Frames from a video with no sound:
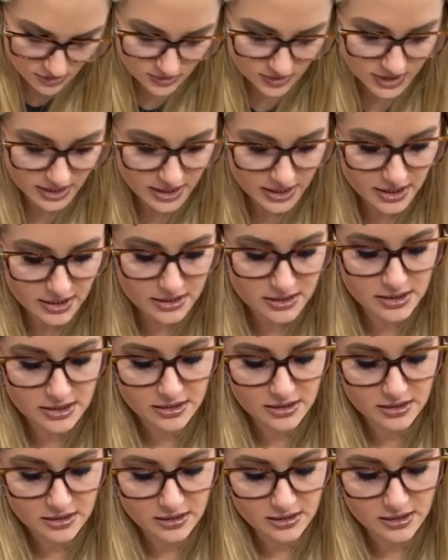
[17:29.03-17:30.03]
It
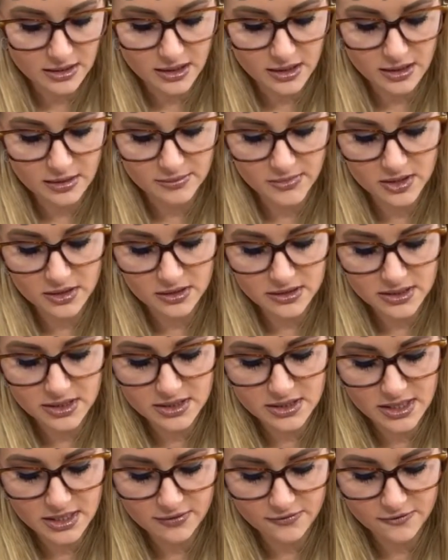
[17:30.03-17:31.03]

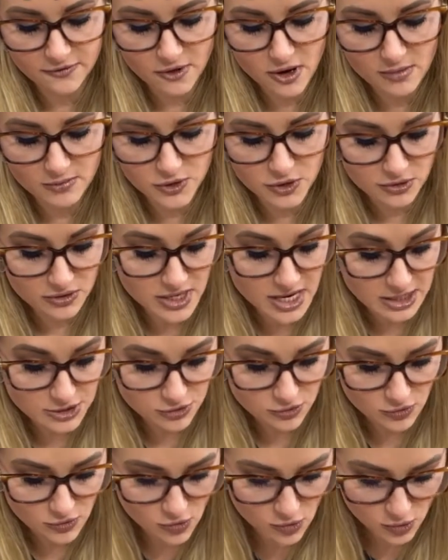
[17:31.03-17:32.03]
cleanses it from your
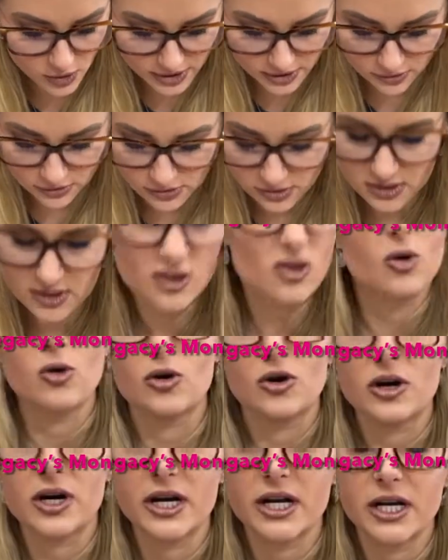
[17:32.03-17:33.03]
natural oils
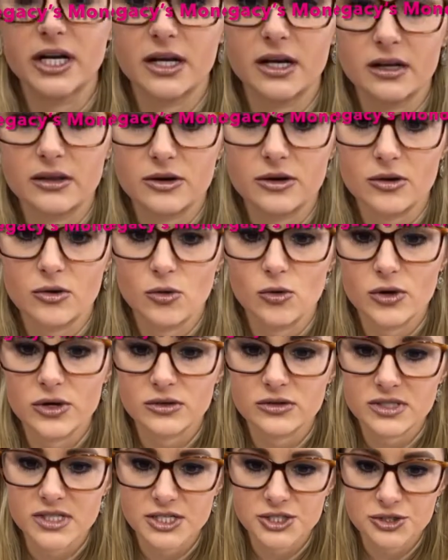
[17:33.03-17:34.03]
or any other
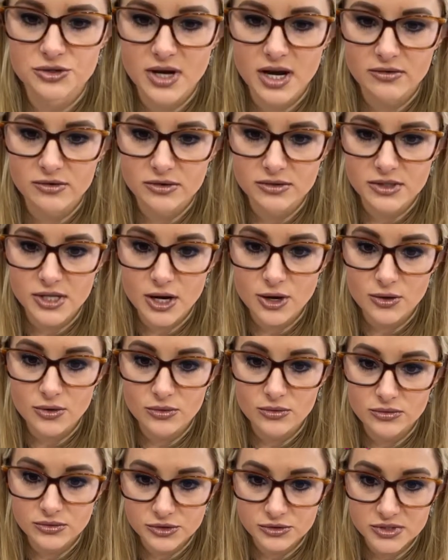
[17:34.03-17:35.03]
oils that you haven't.
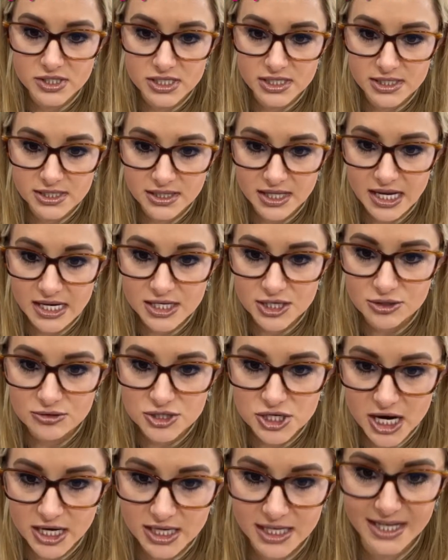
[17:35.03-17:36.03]
No, you didn't. Thank you,
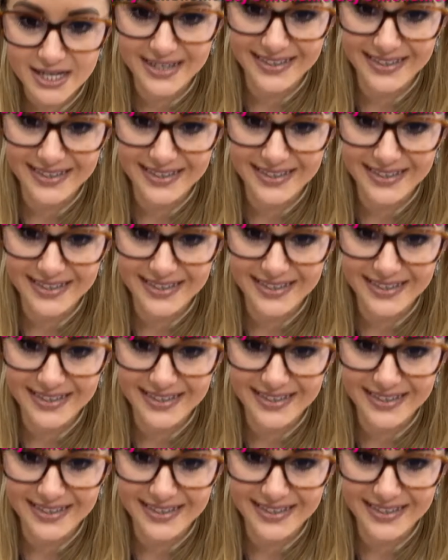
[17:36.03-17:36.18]
Jackie.